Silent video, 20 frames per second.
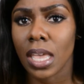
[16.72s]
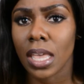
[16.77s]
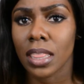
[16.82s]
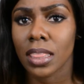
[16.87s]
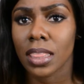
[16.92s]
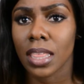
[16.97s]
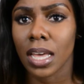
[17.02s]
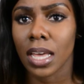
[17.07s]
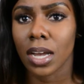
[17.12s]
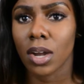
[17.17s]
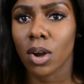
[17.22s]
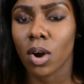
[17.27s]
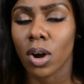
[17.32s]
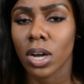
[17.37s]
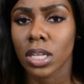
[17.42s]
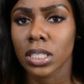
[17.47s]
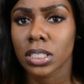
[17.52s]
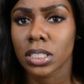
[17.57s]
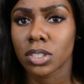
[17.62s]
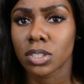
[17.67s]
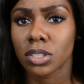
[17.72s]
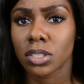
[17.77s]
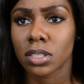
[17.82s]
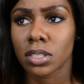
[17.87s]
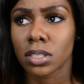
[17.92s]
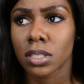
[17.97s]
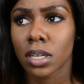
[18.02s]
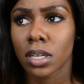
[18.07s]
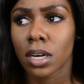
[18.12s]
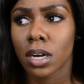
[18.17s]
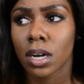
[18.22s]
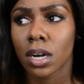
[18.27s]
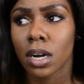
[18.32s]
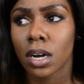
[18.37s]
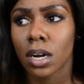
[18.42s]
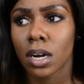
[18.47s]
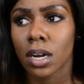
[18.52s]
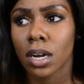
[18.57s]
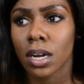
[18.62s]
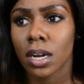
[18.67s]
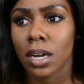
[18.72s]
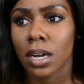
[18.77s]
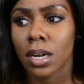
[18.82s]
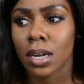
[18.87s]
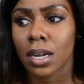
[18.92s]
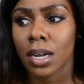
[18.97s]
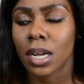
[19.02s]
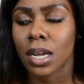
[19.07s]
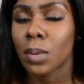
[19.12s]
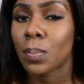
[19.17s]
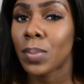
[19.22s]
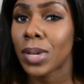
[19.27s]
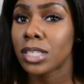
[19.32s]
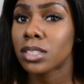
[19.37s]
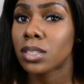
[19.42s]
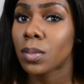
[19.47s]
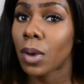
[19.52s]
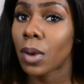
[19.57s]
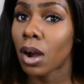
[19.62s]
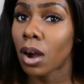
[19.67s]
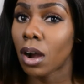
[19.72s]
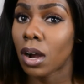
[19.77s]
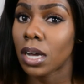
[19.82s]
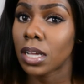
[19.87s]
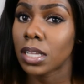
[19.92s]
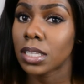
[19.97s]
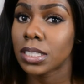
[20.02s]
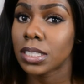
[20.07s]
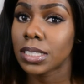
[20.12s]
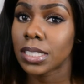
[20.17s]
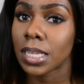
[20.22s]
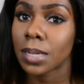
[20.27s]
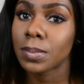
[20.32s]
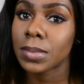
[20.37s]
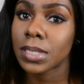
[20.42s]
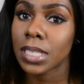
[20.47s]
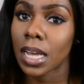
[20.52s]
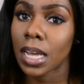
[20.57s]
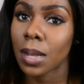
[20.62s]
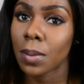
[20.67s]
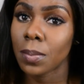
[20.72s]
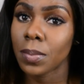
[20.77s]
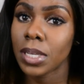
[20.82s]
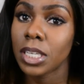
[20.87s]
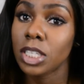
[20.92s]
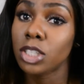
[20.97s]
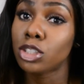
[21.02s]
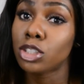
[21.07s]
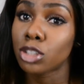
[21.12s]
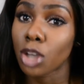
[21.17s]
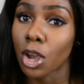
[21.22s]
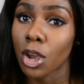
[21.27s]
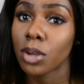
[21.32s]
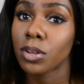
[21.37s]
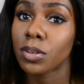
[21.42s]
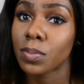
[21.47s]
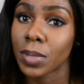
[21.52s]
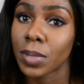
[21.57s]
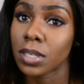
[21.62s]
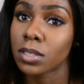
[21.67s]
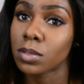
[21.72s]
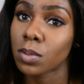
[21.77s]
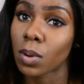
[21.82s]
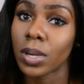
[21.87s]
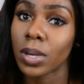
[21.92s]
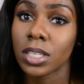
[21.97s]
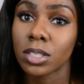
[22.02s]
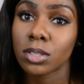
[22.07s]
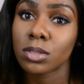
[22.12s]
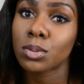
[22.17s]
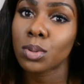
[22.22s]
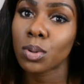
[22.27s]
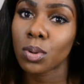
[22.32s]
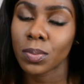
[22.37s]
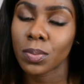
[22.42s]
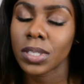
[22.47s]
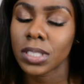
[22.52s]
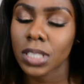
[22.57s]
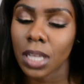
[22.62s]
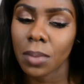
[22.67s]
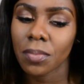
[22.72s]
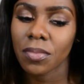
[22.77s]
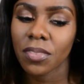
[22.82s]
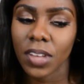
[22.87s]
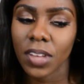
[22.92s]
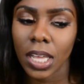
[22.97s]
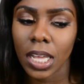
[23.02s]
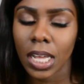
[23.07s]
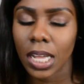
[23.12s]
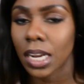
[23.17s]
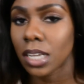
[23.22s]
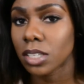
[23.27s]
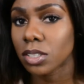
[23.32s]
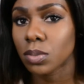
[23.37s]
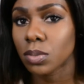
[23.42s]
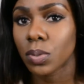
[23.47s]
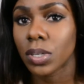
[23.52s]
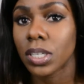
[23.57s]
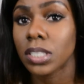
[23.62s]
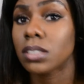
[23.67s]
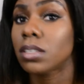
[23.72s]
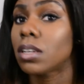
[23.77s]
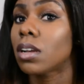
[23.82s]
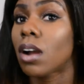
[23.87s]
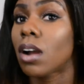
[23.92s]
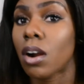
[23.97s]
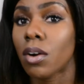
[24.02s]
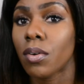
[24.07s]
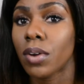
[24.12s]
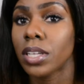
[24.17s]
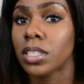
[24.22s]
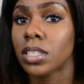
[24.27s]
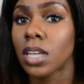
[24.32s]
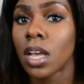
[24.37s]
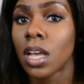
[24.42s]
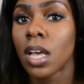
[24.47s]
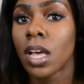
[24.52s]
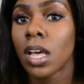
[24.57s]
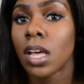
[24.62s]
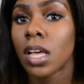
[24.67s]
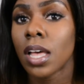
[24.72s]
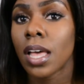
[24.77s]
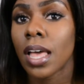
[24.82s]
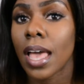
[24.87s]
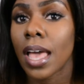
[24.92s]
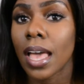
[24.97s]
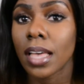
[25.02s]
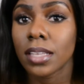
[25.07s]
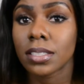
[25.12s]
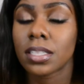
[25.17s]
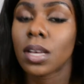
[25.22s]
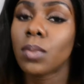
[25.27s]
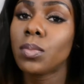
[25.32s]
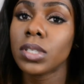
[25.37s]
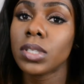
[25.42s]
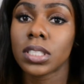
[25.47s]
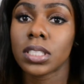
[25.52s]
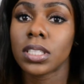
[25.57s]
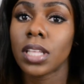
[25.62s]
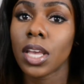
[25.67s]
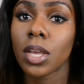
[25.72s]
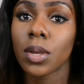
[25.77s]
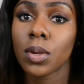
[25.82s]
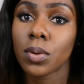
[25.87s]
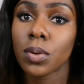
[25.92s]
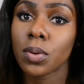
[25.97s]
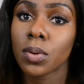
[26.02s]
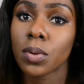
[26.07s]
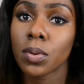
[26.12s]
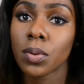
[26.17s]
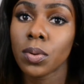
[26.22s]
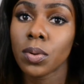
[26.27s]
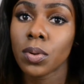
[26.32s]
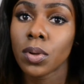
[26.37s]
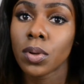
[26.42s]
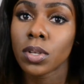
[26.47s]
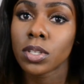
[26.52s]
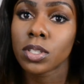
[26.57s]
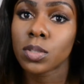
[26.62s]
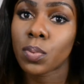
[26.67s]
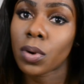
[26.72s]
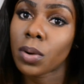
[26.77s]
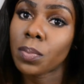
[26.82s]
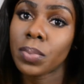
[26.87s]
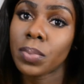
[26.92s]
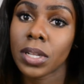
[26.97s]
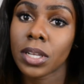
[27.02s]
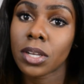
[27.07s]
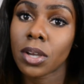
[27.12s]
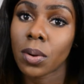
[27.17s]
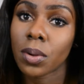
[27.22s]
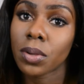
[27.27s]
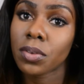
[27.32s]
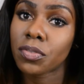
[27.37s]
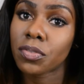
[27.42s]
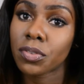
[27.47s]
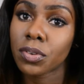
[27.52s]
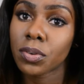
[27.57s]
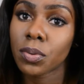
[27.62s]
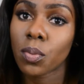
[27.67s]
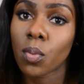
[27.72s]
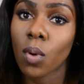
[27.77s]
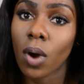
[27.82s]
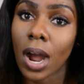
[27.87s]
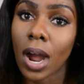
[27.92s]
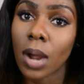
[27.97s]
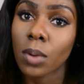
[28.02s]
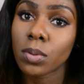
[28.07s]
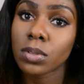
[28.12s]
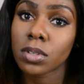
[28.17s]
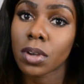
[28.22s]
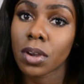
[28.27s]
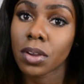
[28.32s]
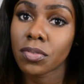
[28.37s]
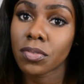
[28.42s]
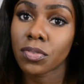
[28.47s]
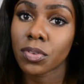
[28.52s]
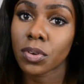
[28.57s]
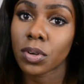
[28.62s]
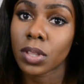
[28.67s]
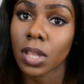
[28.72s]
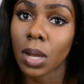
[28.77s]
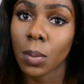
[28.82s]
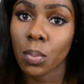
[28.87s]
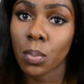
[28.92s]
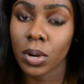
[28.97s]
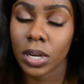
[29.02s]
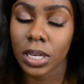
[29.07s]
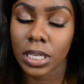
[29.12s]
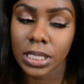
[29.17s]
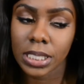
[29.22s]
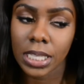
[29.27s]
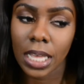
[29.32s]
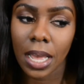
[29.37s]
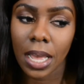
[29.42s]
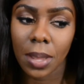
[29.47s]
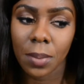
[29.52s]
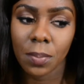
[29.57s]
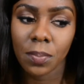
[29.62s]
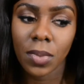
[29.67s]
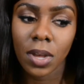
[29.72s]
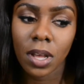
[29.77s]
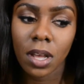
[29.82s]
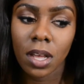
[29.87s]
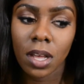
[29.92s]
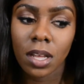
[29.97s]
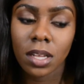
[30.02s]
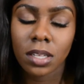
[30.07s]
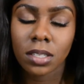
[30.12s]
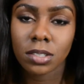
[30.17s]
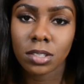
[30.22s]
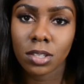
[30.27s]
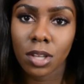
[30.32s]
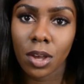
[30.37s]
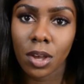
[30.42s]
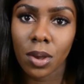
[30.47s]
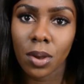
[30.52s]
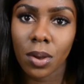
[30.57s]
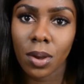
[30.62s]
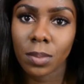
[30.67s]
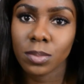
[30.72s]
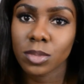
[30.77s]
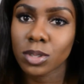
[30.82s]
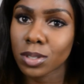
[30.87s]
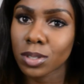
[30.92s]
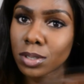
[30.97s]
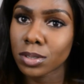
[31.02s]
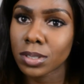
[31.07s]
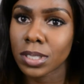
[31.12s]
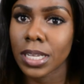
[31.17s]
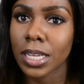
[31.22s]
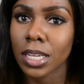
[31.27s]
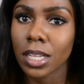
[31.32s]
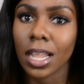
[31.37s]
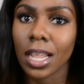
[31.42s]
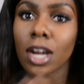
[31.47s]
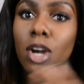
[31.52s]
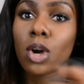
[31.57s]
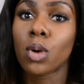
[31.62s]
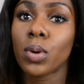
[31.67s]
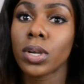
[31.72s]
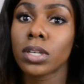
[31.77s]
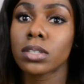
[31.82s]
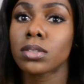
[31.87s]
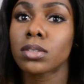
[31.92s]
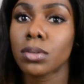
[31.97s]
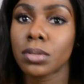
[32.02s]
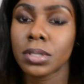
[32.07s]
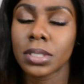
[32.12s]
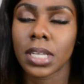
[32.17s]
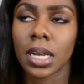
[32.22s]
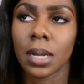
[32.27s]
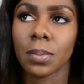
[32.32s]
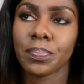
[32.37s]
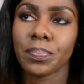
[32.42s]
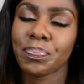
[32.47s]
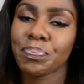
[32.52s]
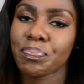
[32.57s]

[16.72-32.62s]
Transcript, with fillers: that God just kind of placed on my heart. At the same time, He showed me as well. He just taught me something, and I just wanted to encourage someone today who's probably going through what I was going through at that point in time so i'm just gonna say like a quick story time